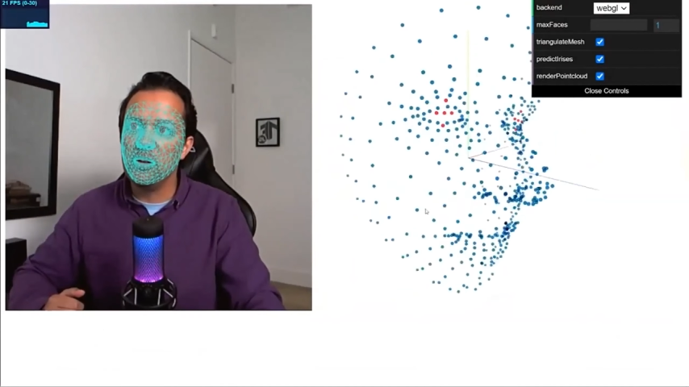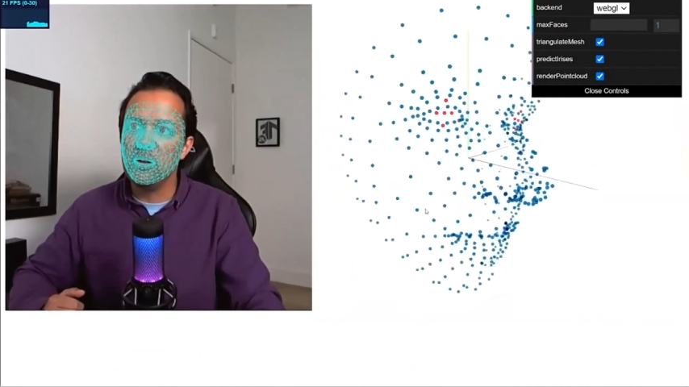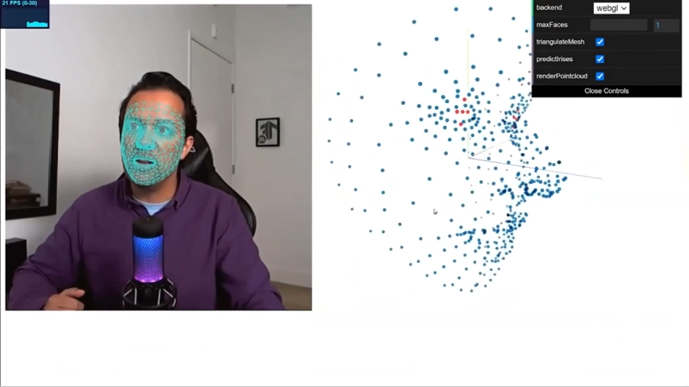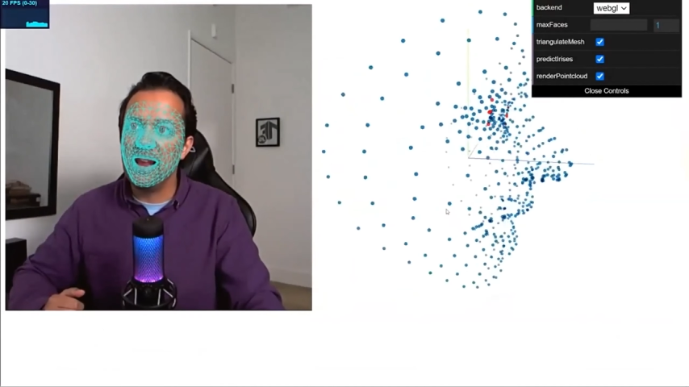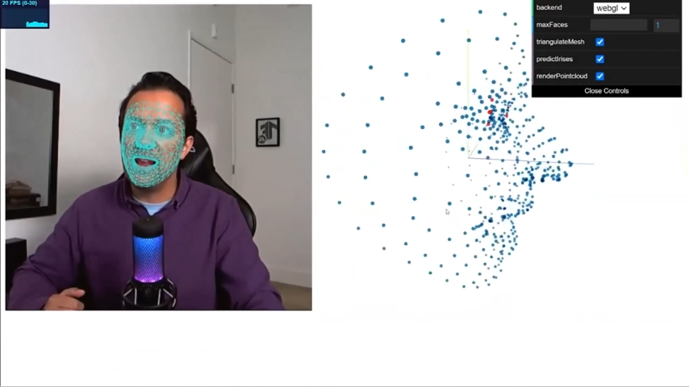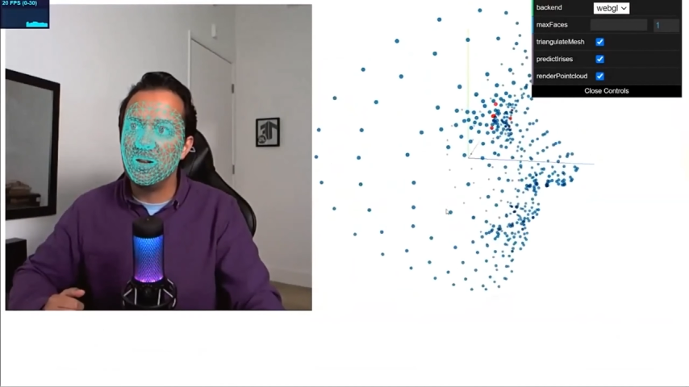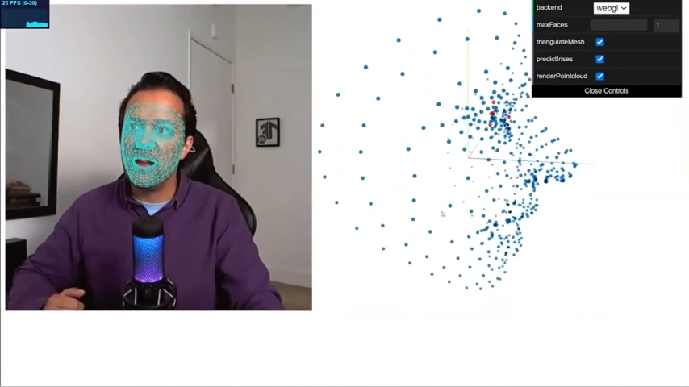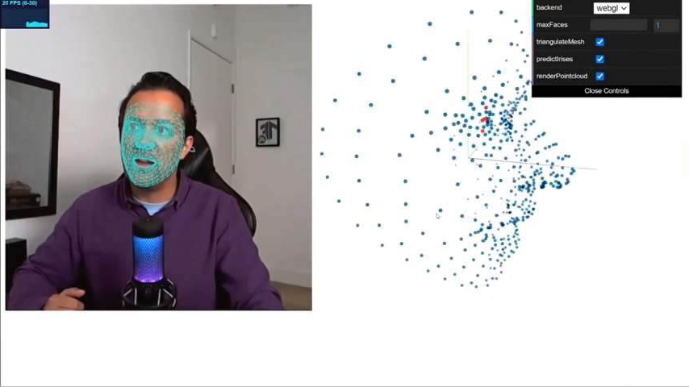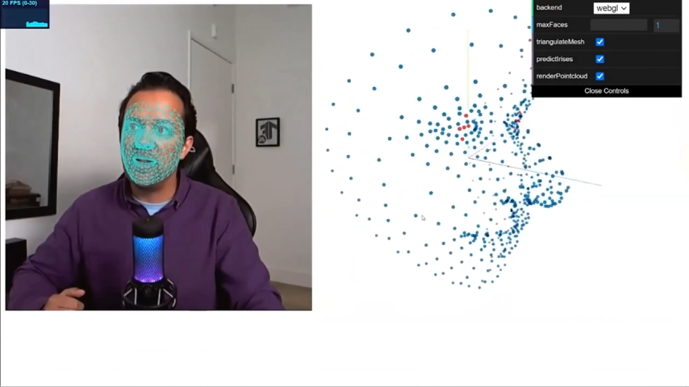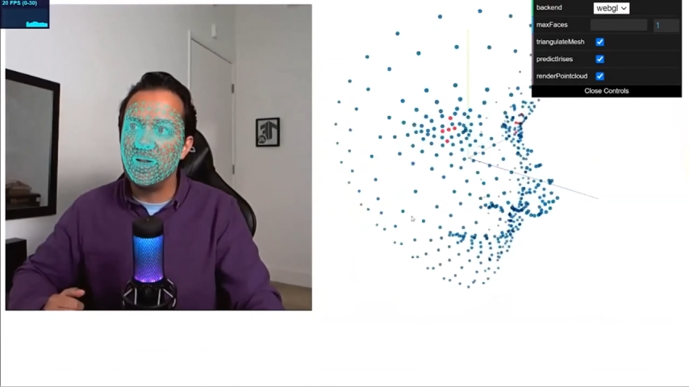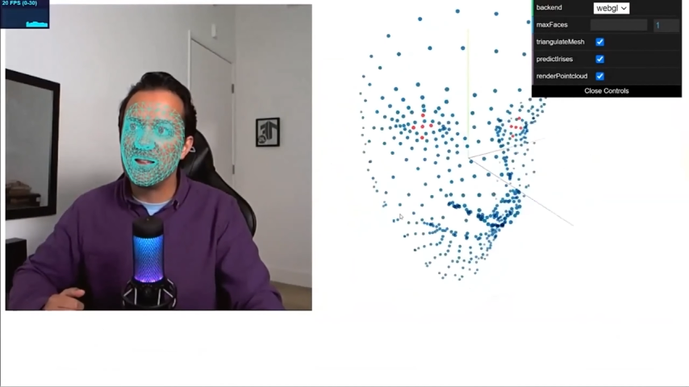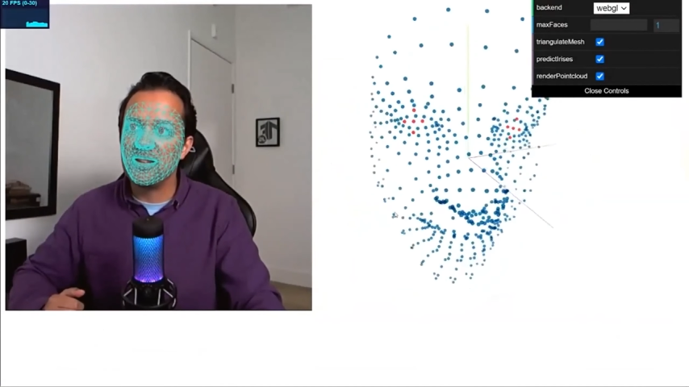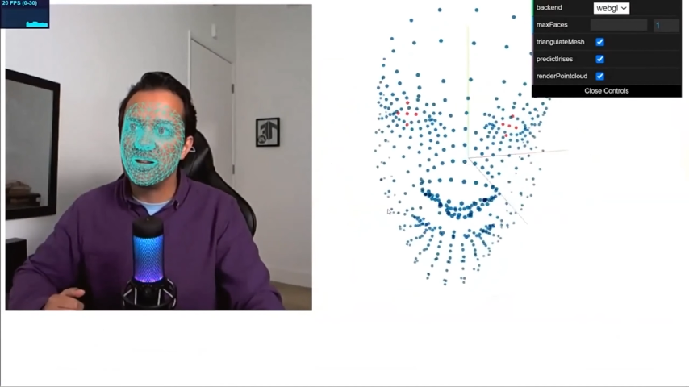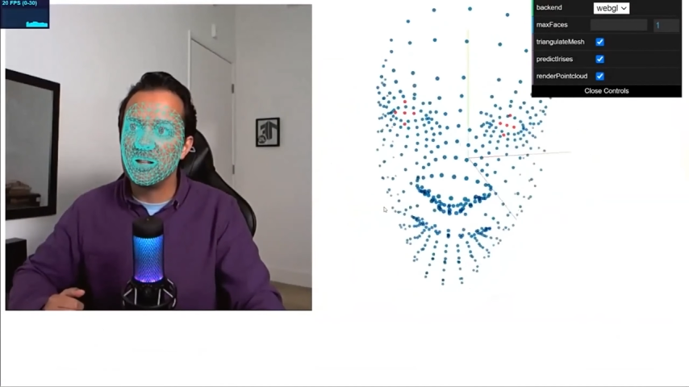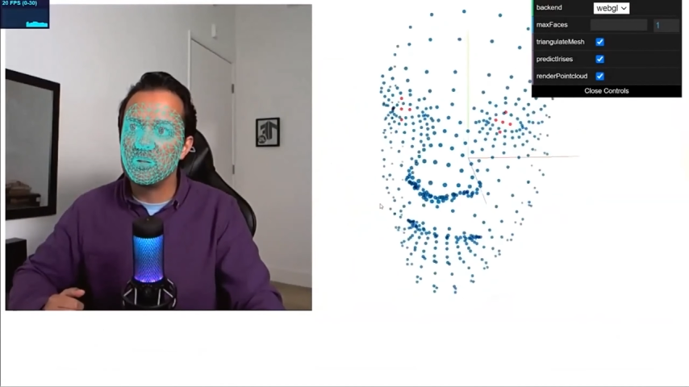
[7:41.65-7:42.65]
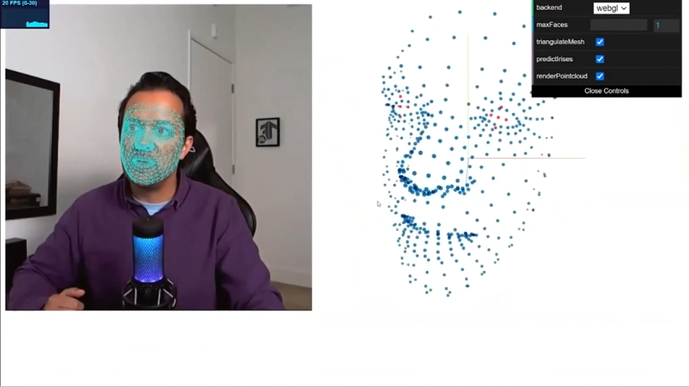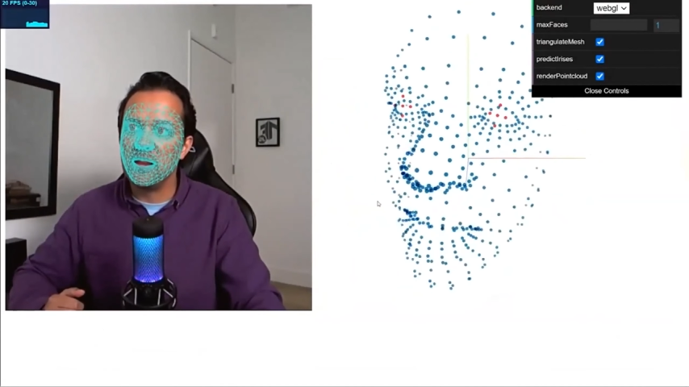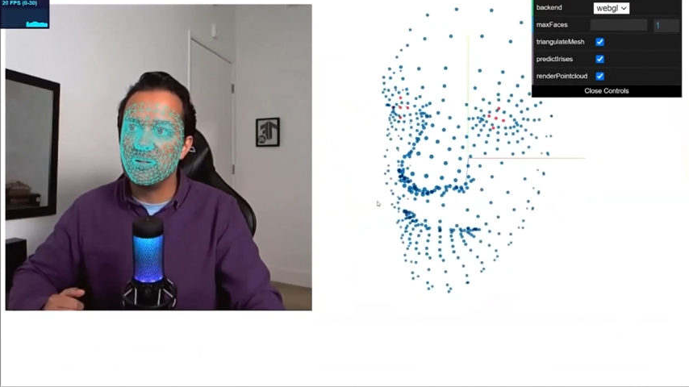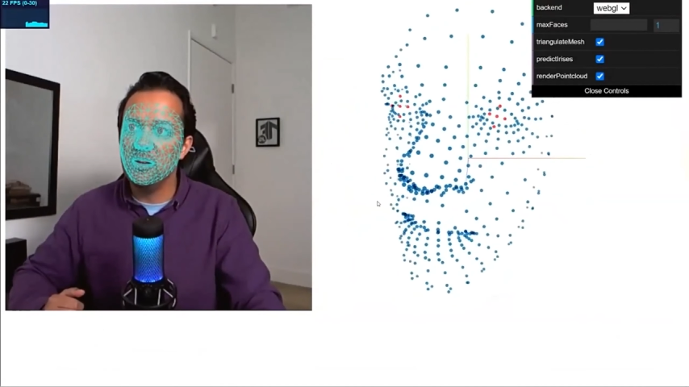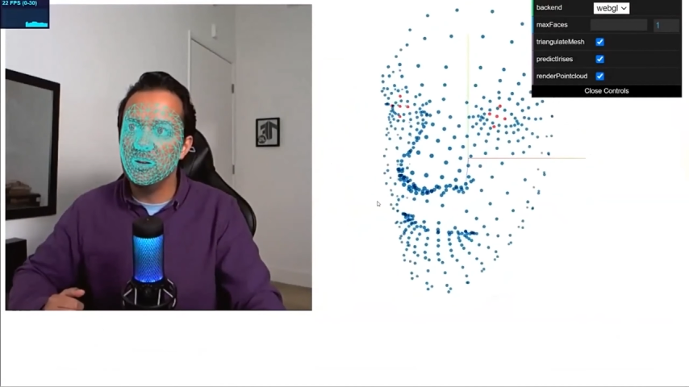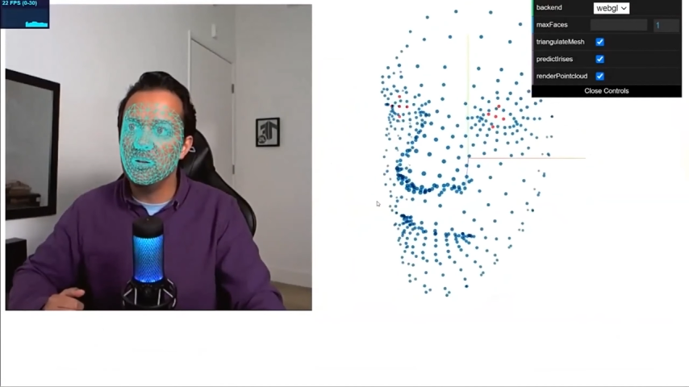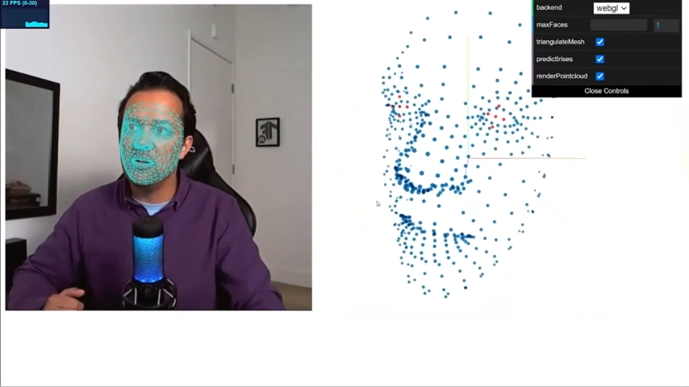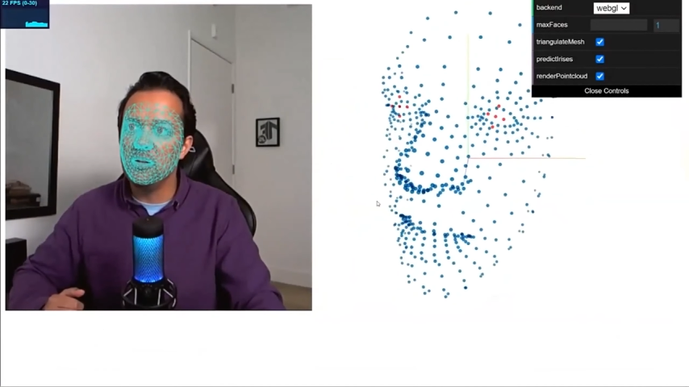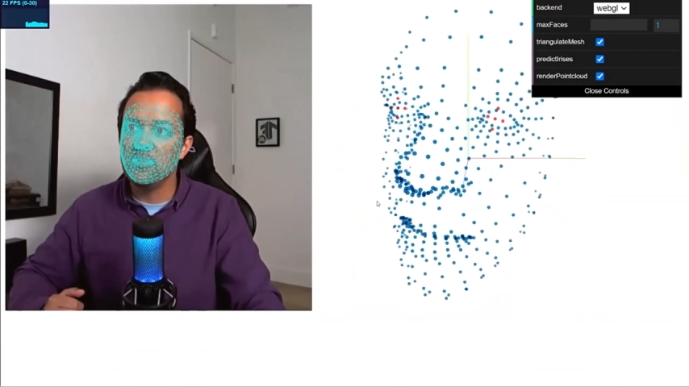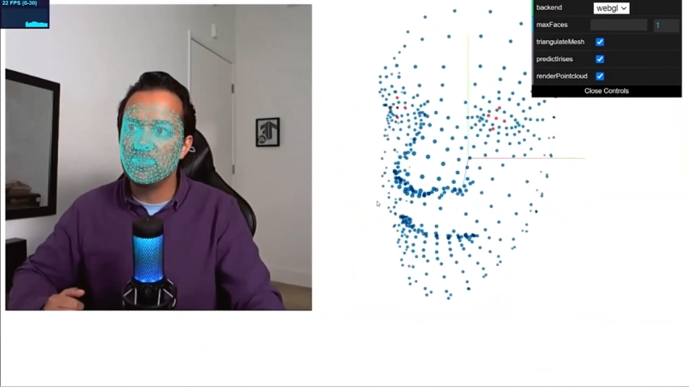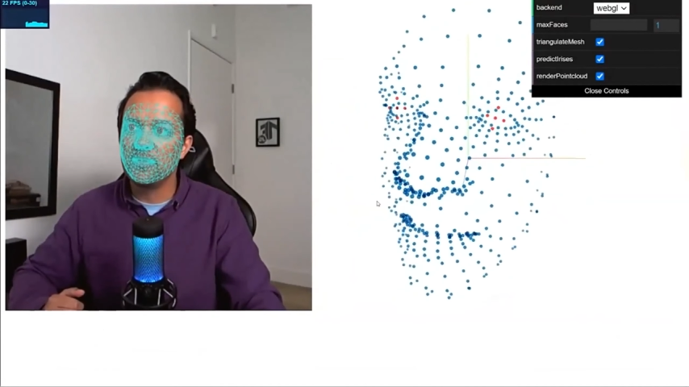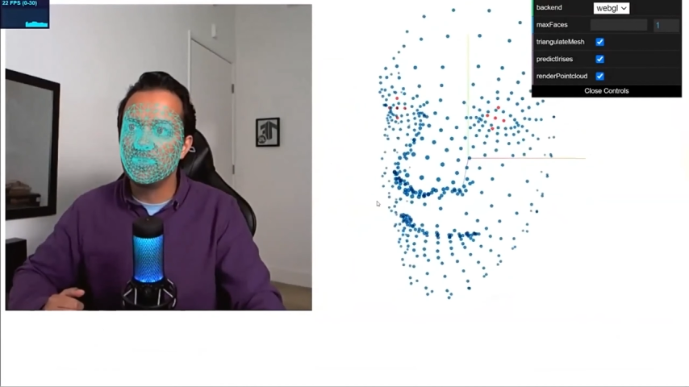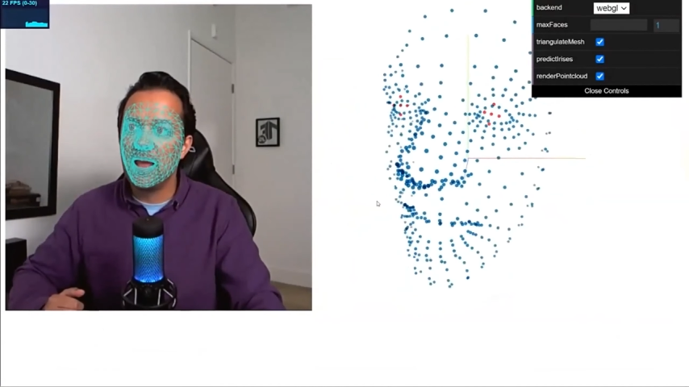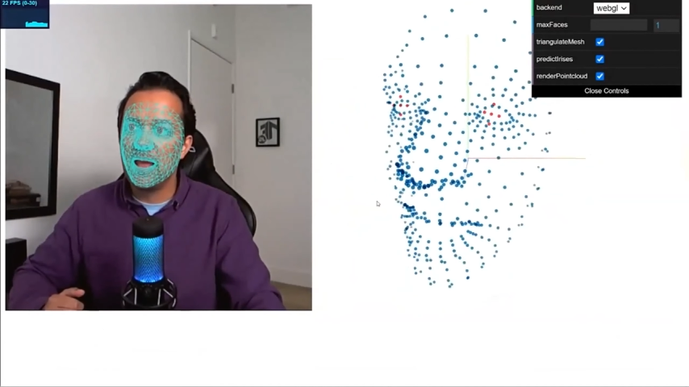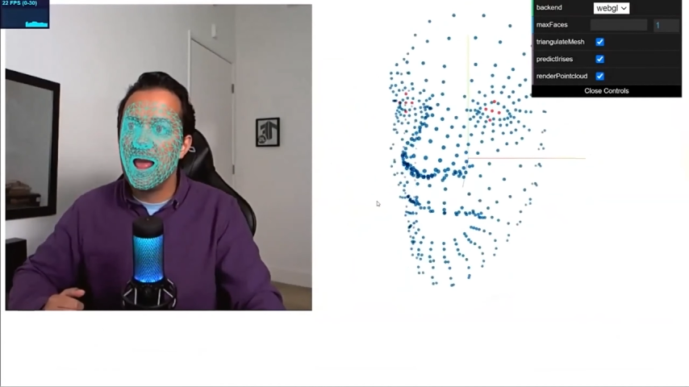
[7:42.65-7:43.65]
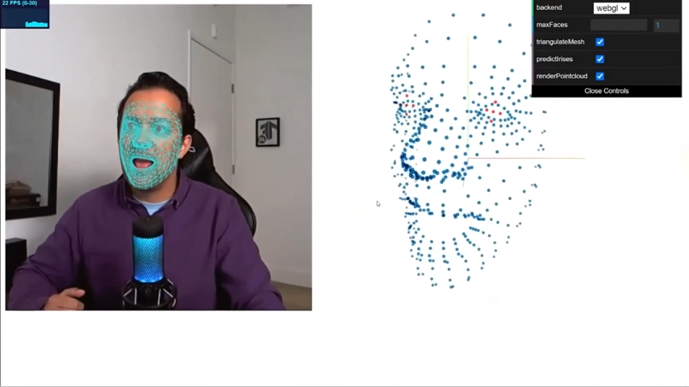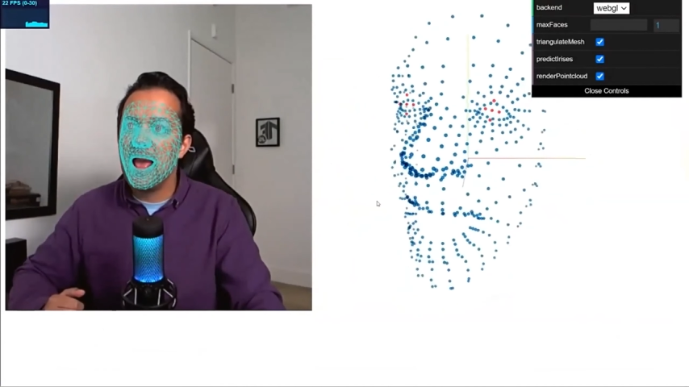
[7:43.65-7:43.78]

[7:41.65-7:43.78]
all here live as I speak to you.